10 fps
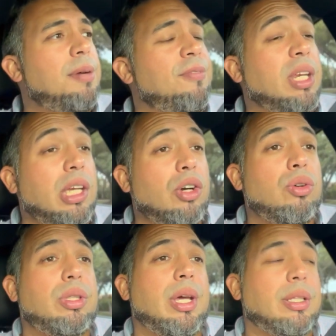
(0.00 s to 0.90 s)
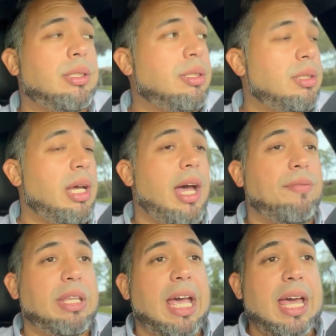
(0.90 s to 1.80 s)
video that I
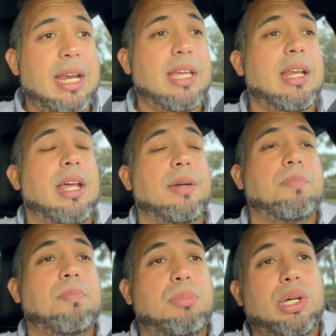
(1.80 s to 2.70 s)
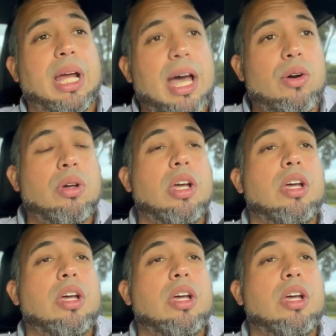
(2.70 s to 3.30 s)
have to edit and put out,